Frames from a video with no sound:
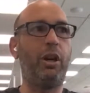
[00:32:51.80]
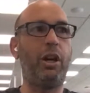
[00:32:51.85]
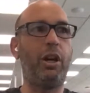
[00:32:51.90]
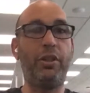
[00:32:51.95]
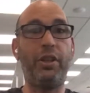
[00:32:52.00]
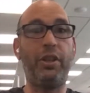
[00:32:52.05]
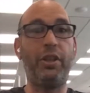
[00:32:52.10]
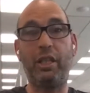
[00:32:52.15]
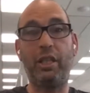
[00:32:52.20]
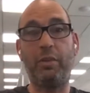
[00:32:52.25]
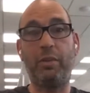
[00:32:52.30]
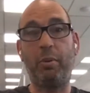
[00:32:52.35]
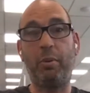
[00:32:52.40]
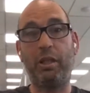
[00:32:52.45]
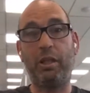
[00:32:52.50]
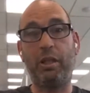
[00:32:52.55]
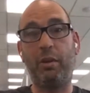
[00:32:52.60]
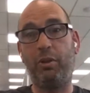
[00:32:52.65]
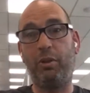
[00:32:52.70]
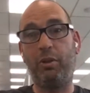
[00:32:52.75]
think that's
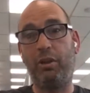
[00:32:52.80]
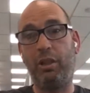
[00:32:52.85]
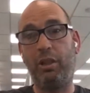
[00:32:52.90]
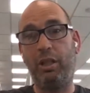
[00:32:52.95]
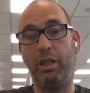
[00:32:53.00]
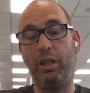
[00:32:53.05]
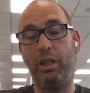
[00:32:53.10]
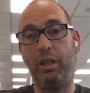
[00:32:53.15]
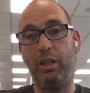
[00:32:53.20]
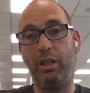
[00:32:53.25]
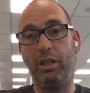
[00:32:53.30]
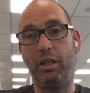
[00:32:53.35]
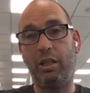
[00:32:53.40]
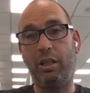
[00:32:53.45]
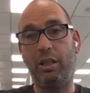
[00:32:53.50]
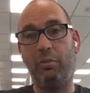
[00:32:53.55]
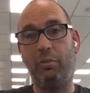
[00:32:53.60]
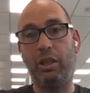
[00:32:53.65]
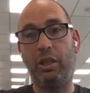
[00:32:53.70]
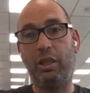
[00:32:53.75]
probably something easily
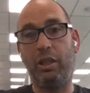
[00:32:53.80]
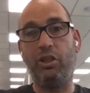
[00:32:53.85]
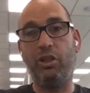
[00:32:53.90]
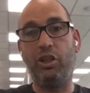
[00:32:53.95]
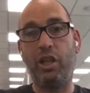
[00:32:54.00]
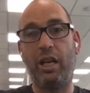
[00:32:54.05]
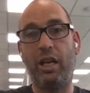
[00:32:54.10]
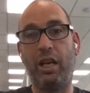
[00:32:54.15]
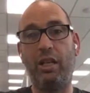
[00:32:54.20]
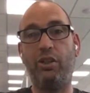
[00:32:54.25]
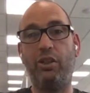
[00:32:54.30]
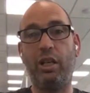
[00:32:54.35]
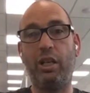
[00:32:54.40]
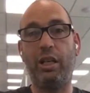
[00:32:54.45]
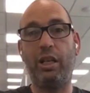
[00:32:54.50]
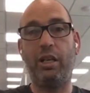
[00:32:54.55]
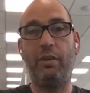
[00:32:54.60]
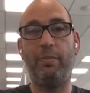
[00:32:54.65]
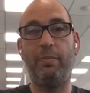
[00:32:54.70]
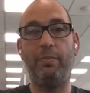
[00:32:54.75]
that we can change,
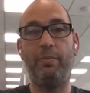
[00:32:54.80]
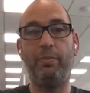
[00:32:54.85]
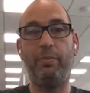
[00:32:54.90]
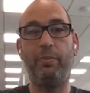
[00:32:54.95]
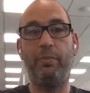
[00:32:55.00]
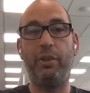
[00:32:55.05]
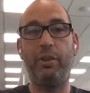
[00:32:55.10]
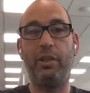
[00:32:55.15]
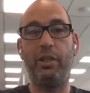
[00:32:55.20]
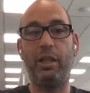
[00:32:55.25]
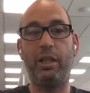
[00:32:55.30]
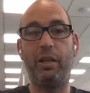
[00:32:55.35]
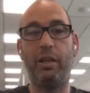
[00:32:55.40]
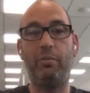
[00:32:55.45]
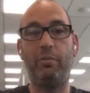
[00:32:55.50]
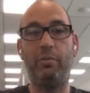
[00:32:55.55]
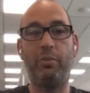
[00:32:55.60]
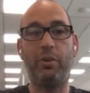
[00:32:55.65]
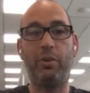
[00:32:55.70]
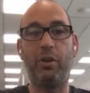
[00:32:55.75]
but
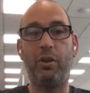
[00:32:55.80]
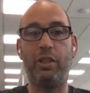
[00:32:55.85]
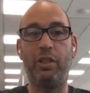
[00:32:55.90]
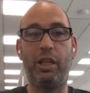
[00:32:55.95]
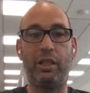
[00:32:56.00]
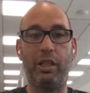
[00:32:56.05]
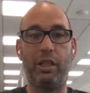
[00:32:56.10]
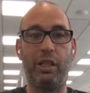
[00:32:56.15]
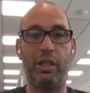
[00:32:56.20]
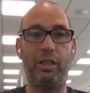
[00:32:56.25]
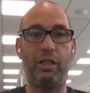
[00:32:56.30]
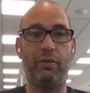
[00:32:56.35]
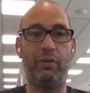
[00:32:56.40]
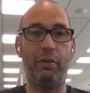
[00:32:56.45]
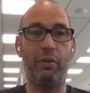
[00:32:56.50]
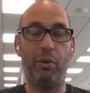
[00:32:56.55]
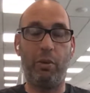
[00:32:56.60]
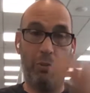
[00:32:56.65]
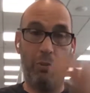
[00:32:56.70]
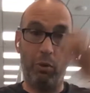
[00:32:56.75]
contact us if
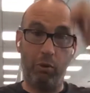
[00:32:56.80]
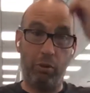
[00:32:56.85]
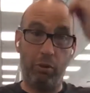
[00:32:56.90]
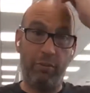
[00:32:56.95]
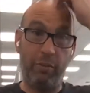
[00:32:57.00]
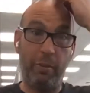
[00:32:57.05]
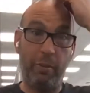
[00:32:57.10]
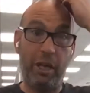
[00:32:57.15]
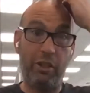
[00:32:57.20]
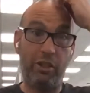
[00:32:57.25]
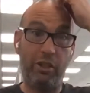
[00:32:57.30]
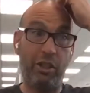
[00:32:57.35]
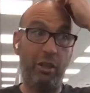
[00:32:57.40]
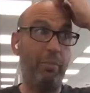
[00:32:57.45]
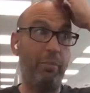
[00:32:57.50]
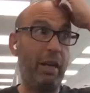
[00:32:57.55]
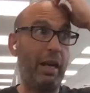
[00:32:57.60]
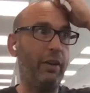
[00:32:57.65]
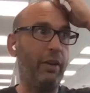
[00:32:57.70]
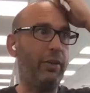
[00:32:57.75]
you want more information
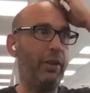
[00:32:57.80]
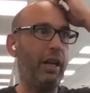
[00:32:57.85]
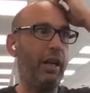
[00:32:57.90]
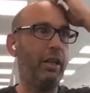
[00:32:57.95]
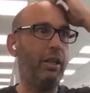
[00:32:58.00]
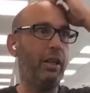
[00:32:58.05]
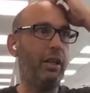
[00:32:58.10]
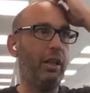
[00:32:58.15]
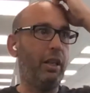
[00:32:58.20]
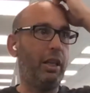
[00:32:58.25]
about that.